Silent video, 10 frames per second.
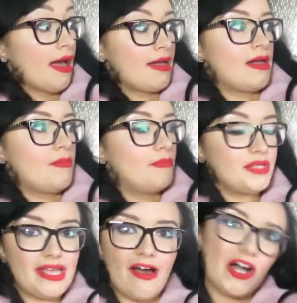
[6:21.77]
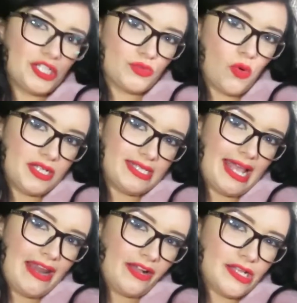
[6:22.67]
but yeah, I just wanted to
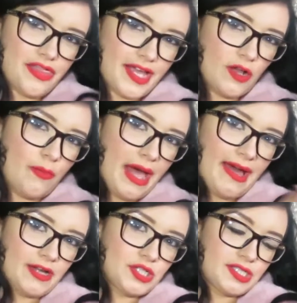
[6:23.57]
get like a thicker pair